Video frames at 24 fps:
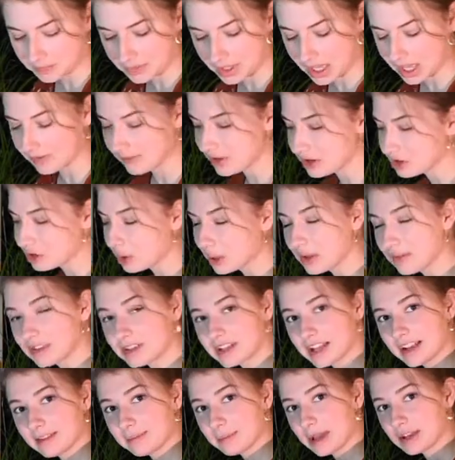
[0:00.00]
If you don't have a
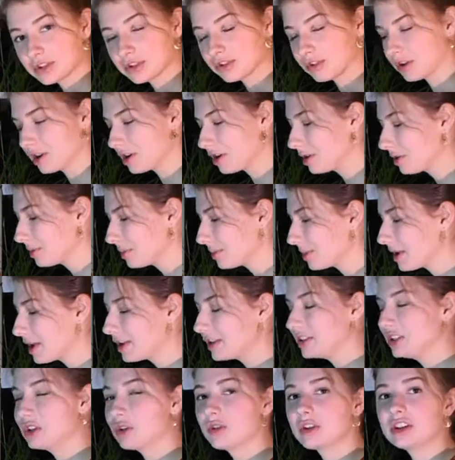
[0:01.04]
tape measure,
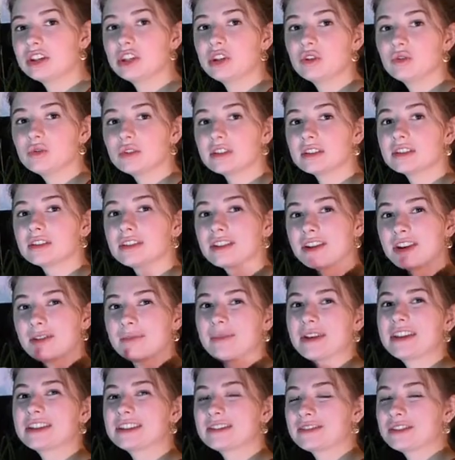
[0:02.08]
you can use a
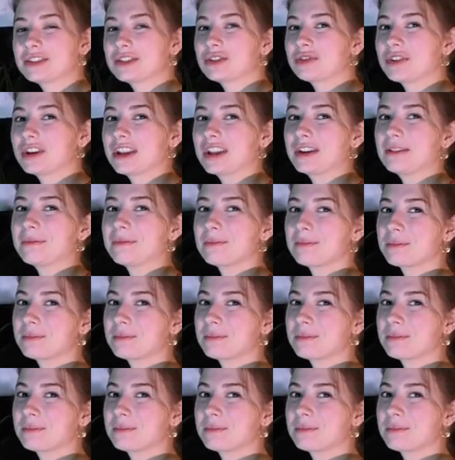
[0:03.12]
piece of string,